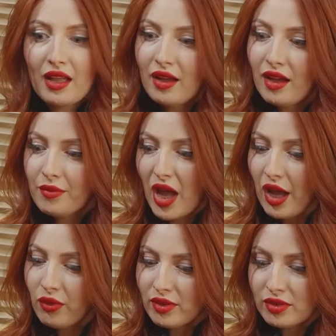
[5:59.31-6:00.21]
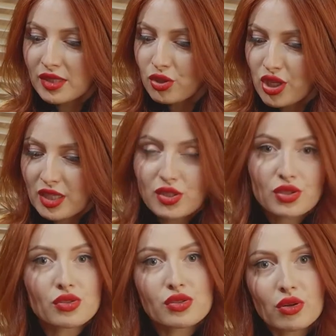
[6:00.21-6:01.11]
I will suggest
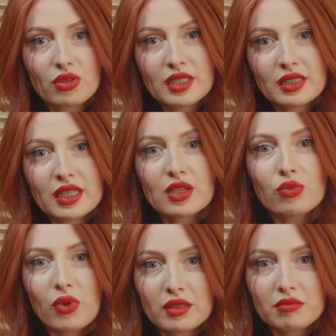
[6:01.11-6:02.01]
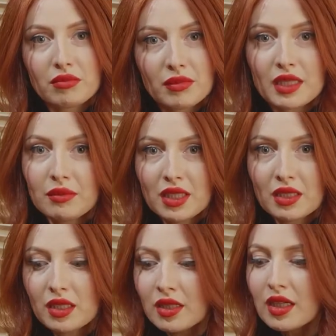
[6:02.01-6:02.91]
to use only like 1
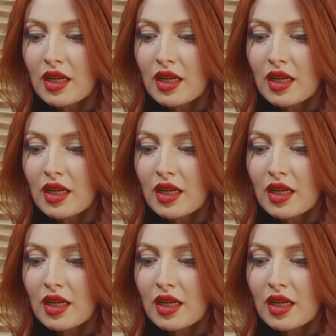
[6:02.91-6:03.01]
millimeter,